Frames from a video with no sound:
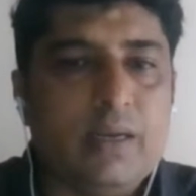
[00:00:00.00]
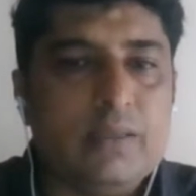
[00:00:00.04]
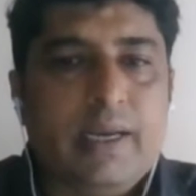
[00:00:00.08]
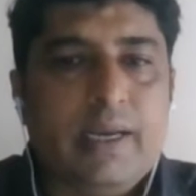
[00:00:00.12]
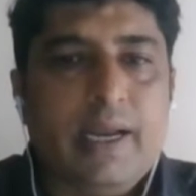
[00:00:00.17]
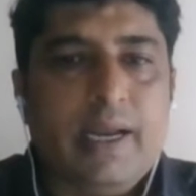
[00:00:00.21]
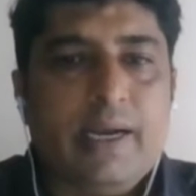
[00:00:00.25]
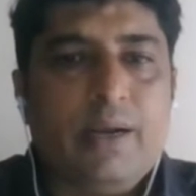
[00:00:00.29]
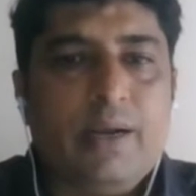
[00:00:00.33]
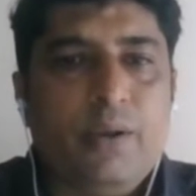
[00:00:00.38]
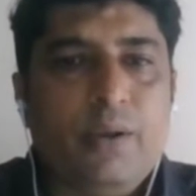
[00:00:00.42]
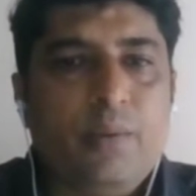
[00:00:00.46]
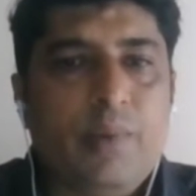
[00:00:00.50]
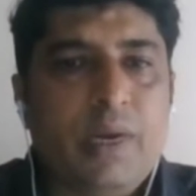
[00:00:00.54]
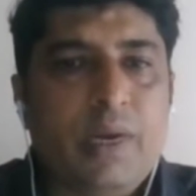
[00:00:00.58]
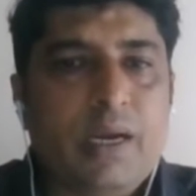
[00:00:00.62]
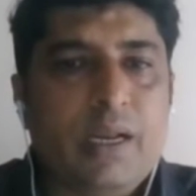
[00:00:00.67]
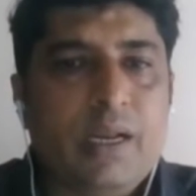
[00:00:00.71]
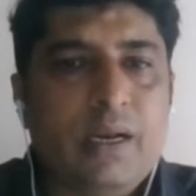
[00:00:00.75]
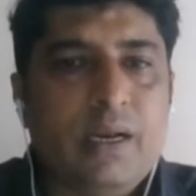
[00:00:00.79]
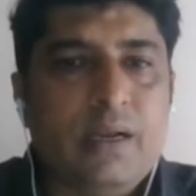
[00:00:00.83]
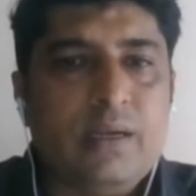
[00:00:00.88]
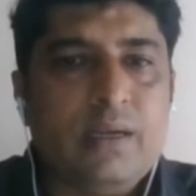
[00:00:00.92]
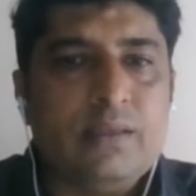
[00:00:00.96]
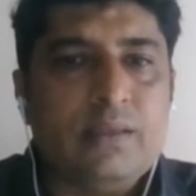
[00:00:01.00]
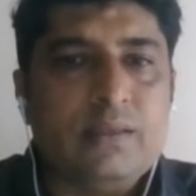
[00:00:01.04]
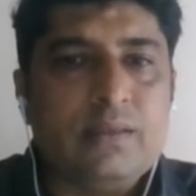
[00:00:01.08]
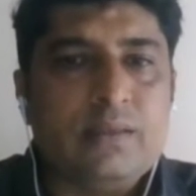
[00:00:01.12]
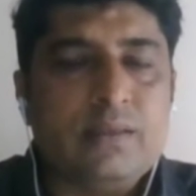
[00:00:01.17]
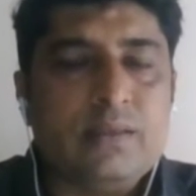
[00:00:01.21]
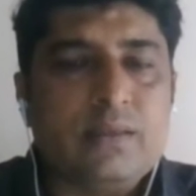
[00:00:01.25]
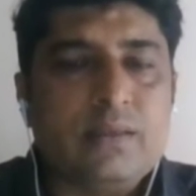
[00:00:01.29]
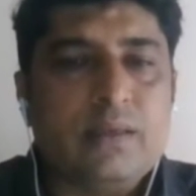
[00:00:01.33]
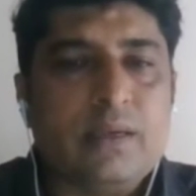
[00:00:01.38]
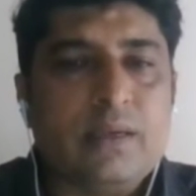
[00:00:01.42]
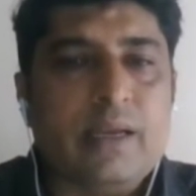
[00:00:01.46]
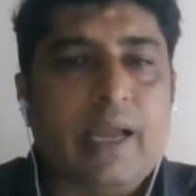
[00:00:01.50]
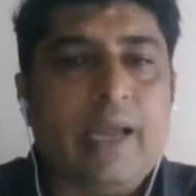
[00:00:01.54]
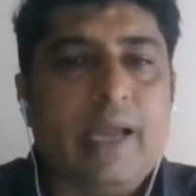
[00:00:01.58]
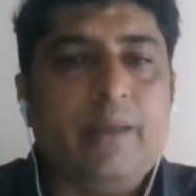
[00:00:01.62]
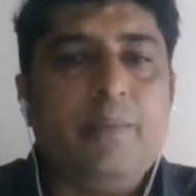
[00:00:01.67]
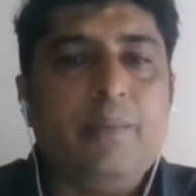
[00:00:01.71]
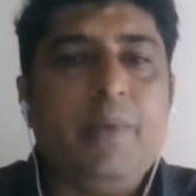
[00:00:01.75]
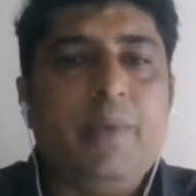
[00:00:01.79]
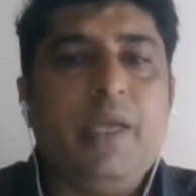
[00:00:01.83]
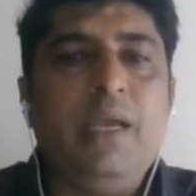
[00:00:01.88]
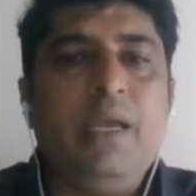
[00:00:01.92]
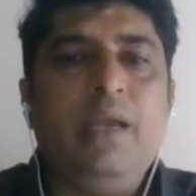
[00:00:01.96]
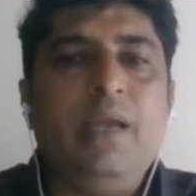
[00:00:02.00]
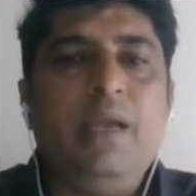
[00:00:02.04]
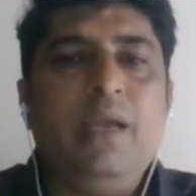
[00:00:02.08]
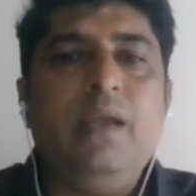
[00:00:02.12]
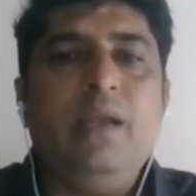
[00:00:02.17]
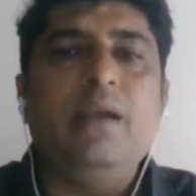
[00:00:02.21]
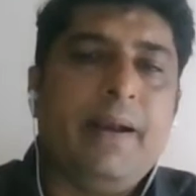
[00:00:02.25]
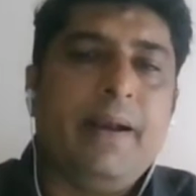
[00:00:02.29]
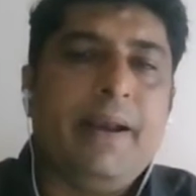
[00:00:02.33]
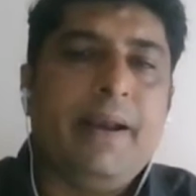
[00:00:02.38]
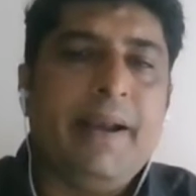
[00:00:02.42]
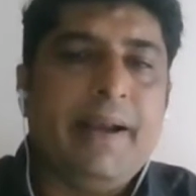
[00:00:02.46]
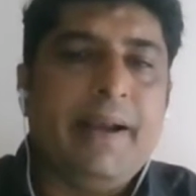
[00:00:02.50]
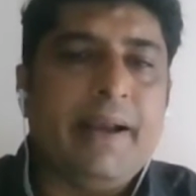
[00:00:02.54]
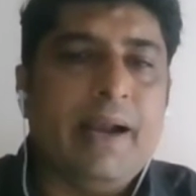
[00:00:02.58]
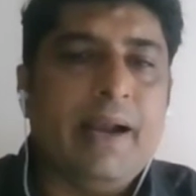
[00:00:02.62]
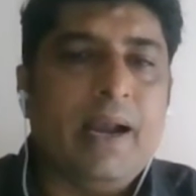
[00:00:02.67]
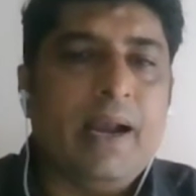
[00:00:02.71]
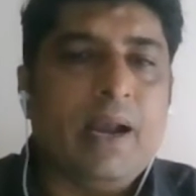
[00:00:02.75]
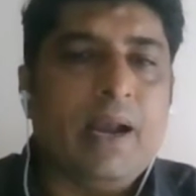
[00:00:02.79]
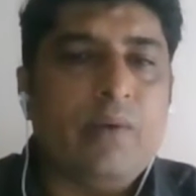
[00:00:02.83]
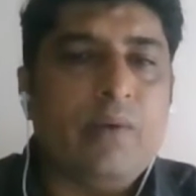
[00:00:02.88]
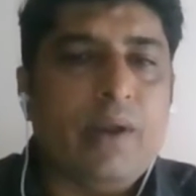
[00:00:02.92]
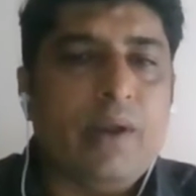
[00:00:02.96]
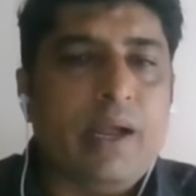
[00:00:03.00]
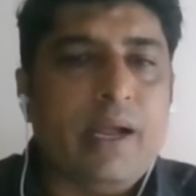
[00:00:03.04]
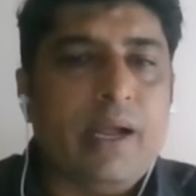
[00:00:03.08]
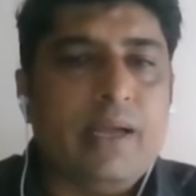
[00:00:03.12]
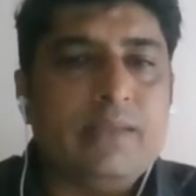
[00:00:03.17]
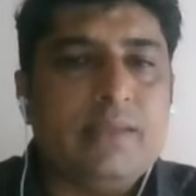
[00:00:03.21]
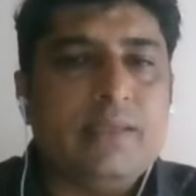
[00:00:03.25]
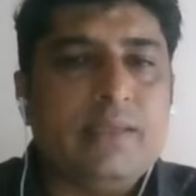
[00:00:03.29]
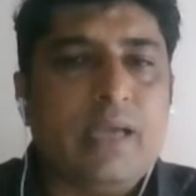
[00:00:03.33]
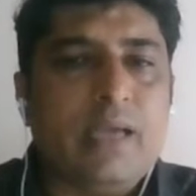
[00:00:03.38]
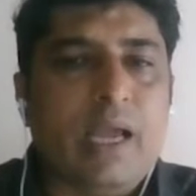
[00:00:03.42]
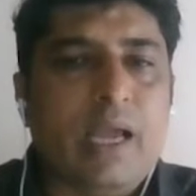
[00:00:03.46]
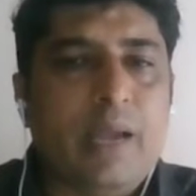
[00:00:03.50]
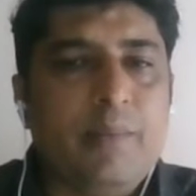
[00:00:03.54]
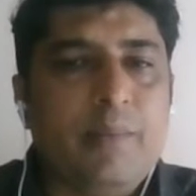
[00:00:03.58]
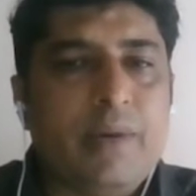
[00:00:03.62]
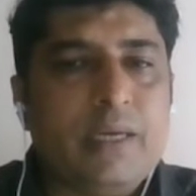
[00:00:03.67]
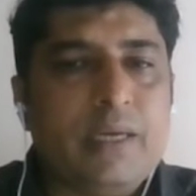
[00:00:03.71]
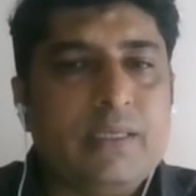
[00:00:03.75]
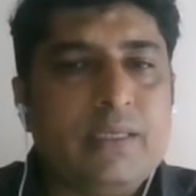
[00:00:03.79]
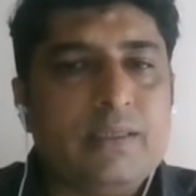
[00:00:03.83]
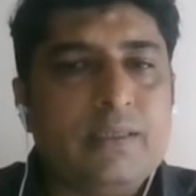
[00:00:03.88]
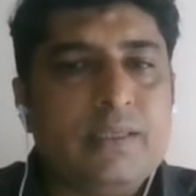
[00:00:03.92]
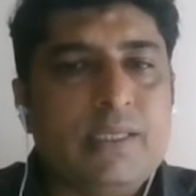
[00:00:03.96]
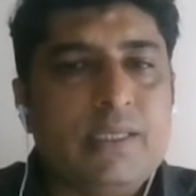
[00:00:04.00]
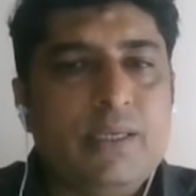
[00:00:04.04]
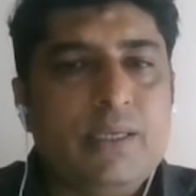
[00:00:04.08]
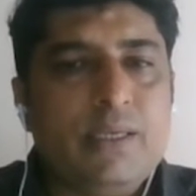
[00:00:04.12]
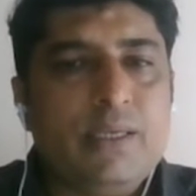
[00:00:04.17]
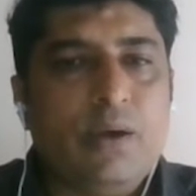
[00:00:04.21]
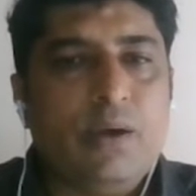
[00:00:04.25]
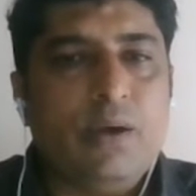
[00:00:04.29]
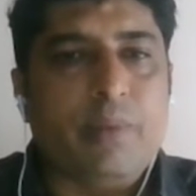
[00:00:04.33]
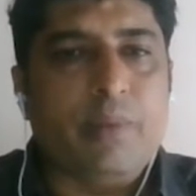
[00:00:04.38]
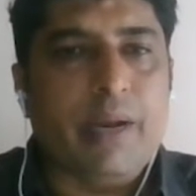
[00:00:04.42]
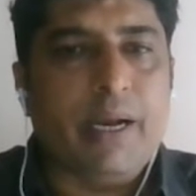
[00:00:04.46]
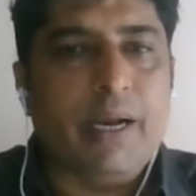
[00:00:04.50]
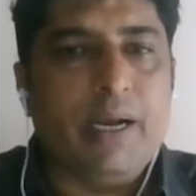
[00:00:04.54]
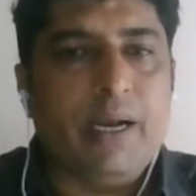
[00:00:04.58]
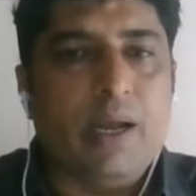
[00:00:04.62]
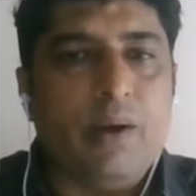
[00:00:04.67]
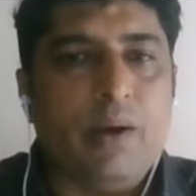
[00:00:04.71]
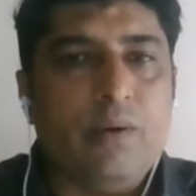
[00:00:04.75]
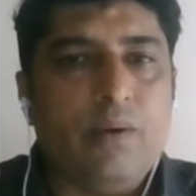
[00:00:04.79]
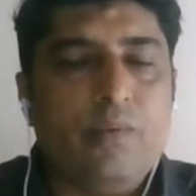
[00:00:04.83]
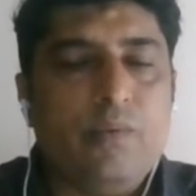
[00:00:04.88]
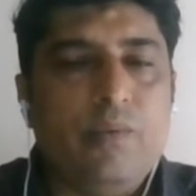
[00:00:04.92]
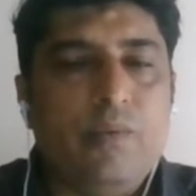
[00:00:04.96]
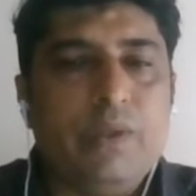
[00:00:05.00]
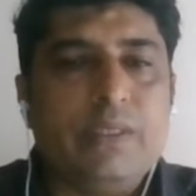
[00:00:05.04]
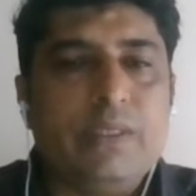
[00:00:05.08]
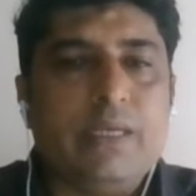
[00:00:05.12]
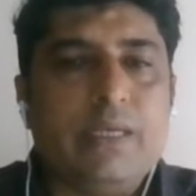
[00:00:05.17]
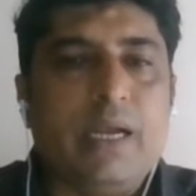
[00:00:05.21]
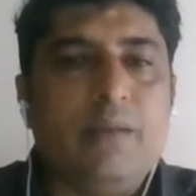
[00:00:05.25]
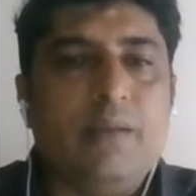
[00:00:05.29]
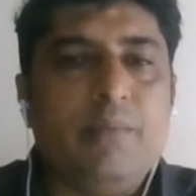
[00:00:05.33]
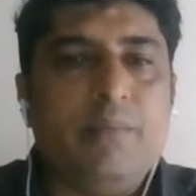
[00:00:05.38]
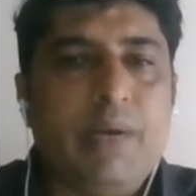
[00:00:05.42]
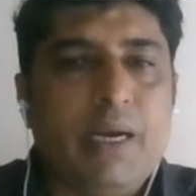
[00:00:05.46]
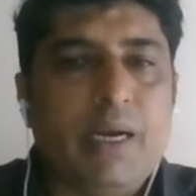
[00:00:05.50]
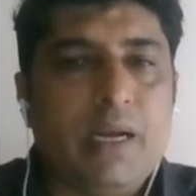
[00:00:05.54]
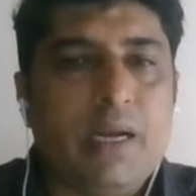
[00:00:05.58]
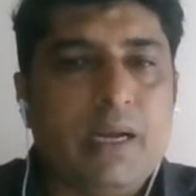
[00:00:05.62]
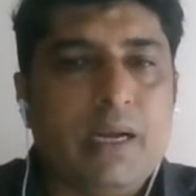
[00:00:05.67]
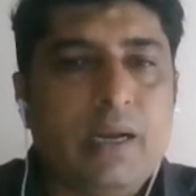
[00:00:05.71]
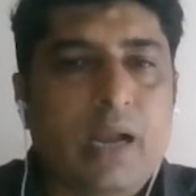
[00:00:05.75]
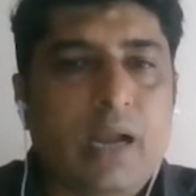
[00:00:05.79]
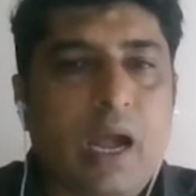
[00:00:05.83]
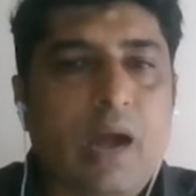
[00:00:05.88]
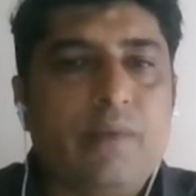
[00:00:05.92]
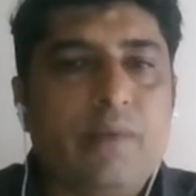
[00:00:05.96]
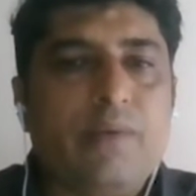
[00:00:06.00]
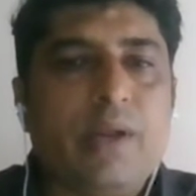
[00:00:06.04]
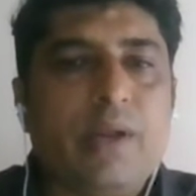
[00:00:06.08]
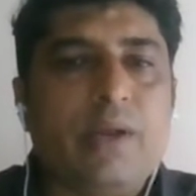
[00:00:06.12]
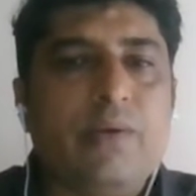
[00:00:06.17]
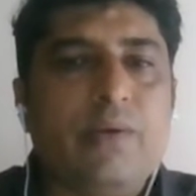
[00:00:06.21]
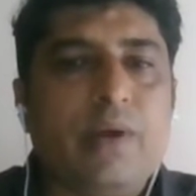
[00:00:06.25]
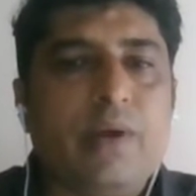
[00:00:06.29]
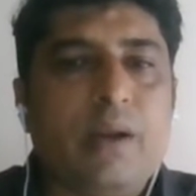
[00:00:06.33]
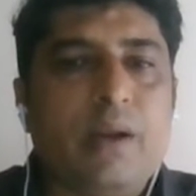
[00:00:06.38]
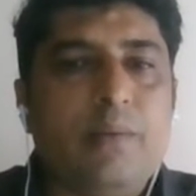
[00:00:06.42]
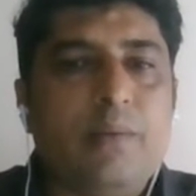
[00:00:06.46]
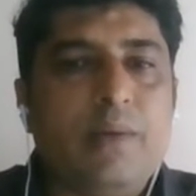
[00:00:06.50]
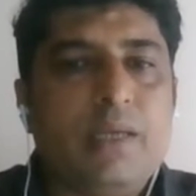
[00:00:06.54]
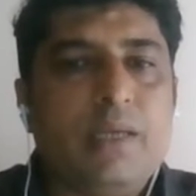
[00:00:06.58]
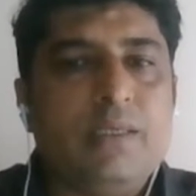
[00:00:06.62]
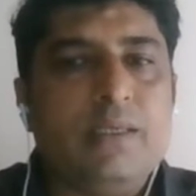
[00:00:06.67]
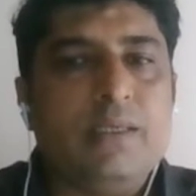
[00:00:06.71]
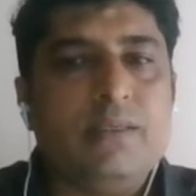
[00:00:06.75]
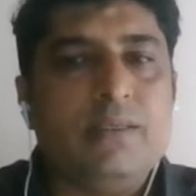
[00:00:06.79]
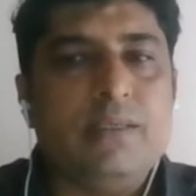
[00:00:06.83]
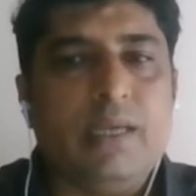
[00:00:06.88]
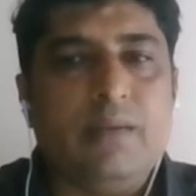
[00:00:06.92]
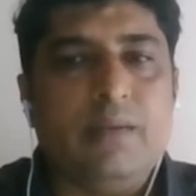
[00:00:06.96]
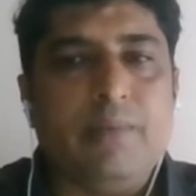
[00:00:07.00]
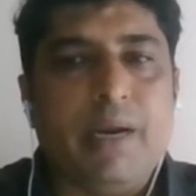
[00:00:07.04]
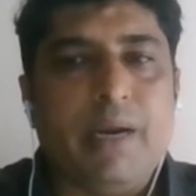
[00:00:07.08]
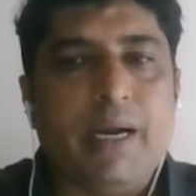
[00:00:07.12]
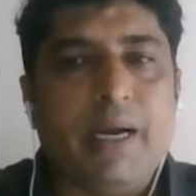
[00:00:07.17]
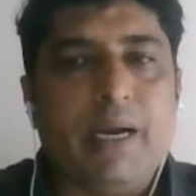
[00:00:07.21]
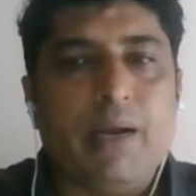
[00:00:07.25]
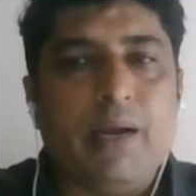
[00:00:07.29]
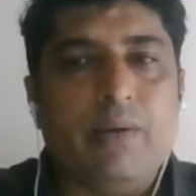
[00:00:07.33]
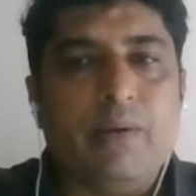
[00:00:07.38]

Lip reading: Reactive maintenance can be detailed down as emergency or breakdown, which can be done after your emergency and breakdown.